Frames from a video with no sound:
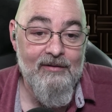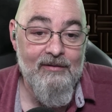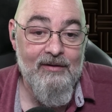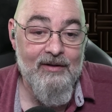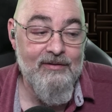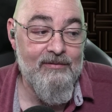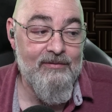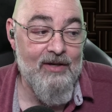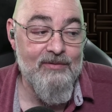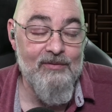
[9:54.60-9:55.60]
that
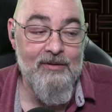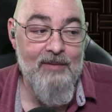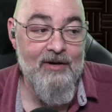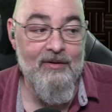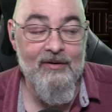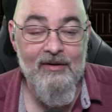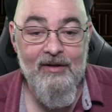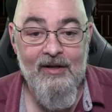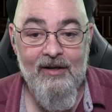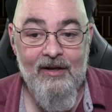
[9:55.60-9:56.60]
doesn't really matter.
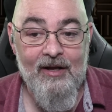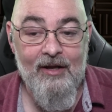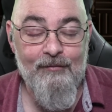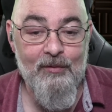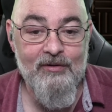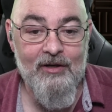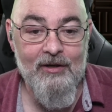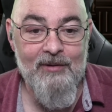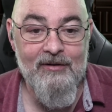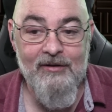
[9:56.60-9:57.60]
If you want to talk
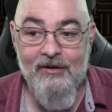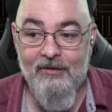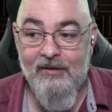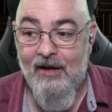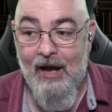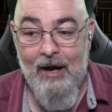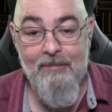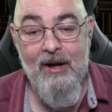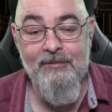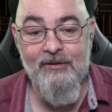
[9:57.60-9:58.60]
about, How
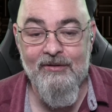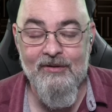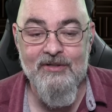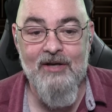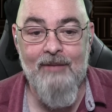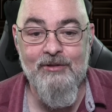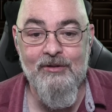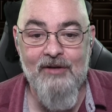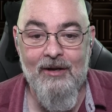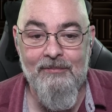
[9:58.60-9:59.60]
popular is type 2
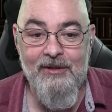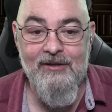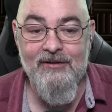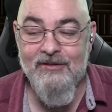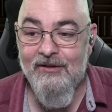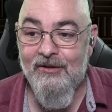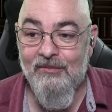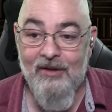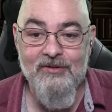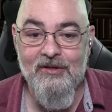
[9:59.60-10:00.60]
diabetes?
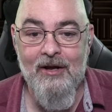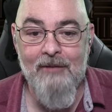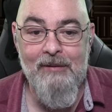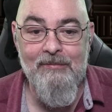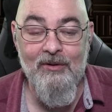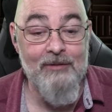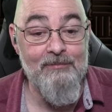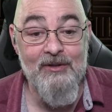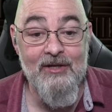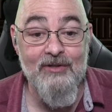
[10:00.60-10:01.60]
Well, there's a lot of people with it,
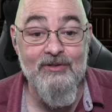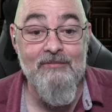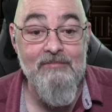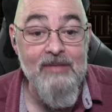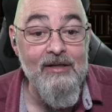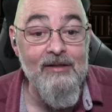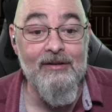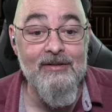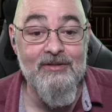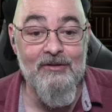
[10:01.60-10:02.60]
but that doesn't mean that
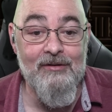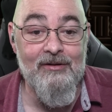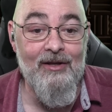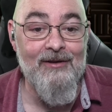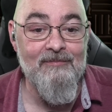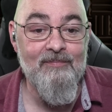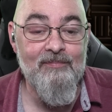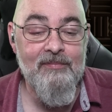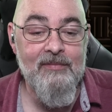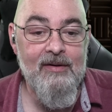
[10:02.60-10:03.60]
it's a good thing.
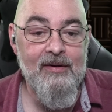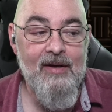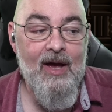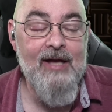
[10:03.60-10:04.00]
And